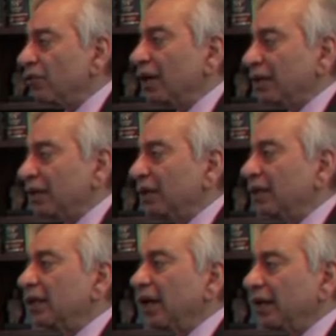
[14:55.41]
one.
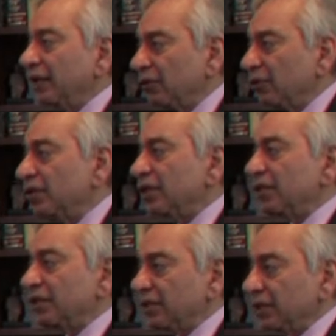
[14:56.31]
and ignore
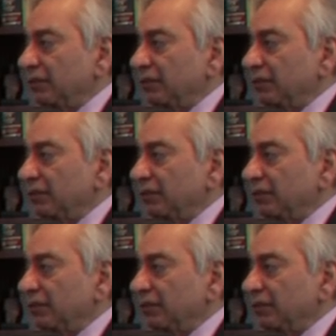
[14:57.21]
others.